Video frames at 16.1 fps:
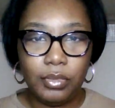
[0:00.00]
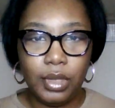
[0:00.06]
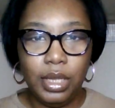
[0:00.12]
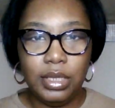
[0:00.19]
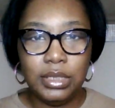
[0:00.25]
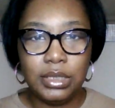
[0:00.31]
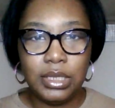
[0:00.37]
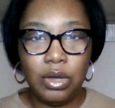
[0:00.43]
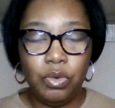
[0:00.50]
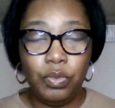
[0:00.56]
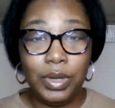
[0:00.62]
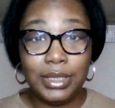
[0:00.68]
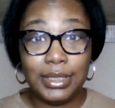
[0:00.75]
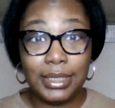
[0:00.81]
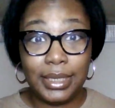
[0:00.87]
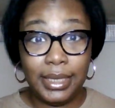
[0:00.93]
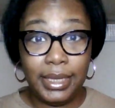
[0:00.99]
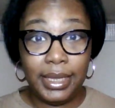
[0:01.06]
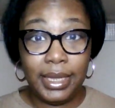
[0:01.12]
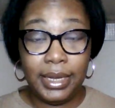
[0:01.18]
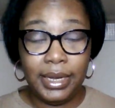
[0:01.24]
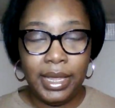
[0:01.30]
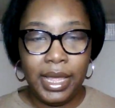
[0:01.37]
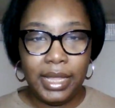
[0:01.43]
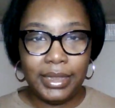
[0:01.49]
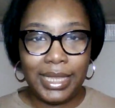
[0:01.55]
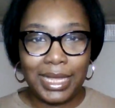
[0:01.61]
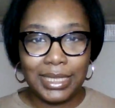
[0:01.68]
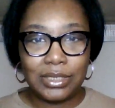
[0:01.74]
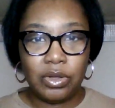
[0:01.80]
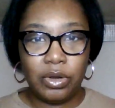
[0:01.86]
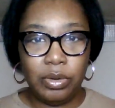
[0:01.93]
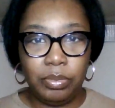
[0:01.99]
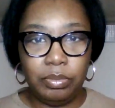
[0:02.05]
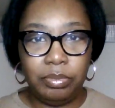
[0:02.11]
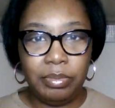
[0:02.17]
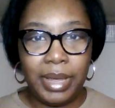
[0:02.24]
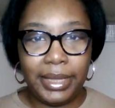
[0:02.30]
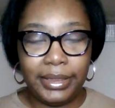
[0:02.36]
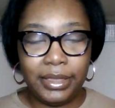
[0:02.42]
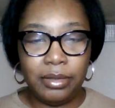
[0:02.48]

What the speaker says: So once again, that's going to make